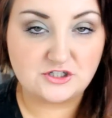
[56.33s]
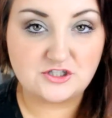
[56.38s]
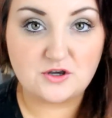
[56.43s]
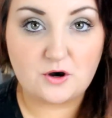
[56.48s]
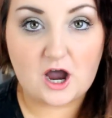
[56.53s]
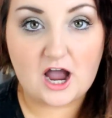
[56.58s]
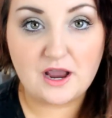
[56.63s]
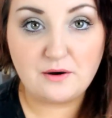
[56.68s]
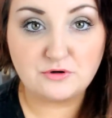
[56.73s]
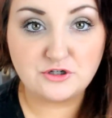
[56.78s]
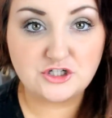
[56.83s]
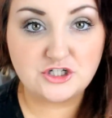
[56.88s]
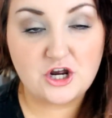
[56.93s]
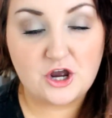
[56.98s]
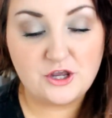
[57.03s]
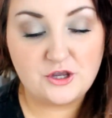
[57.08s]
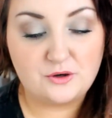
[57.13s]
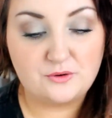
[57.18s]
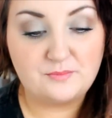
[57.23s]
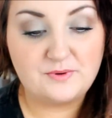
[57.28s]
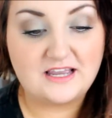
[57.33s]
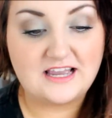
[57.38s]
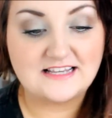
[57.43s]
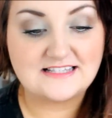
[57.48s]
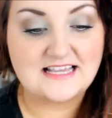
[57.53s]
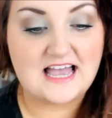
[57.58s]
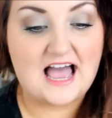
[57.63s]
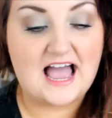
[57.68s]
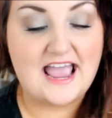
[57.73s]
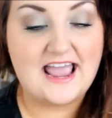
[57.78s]
So I will show you
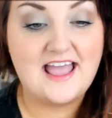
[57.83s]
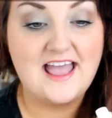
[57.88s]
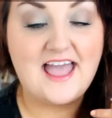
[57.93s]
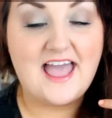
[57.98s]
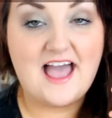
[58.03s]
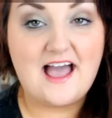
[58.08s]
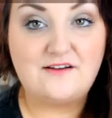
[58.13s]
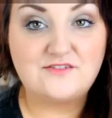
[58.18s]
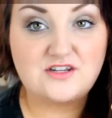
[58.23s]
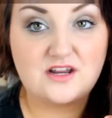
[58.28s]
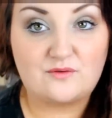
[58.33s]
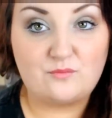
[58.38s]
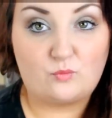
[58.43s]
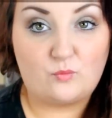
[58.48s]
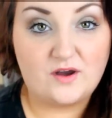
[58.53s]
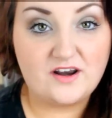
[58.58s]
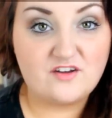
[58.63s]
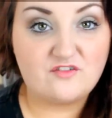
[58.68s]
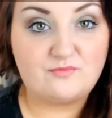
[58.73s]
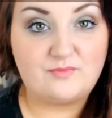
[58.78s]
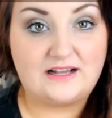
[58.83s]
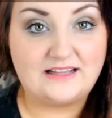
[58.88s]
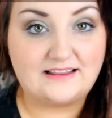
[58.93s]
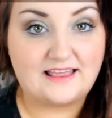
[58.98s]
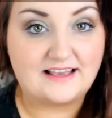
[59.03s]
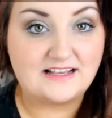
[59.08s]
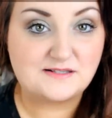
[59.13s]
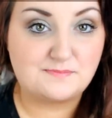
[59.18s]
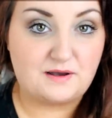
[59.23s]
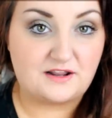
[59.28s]
because I have done one of my
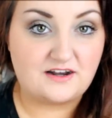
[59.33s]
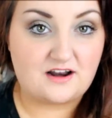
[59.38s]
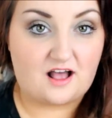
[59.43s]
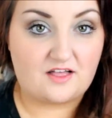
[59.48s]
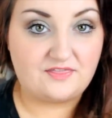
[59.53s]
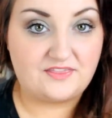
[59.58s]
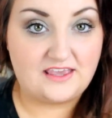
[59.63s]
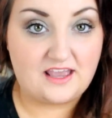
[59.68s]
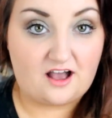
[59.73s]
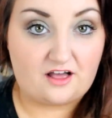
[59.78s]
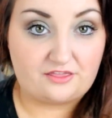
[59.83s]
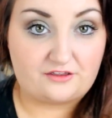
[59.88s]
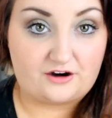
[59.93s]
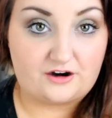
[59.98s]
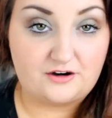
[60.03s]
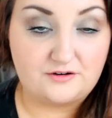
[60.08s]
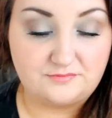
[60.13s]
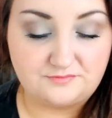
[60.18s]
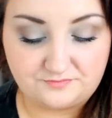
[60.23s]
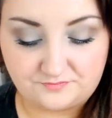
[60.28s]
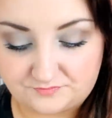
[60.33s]
legs, but not the other.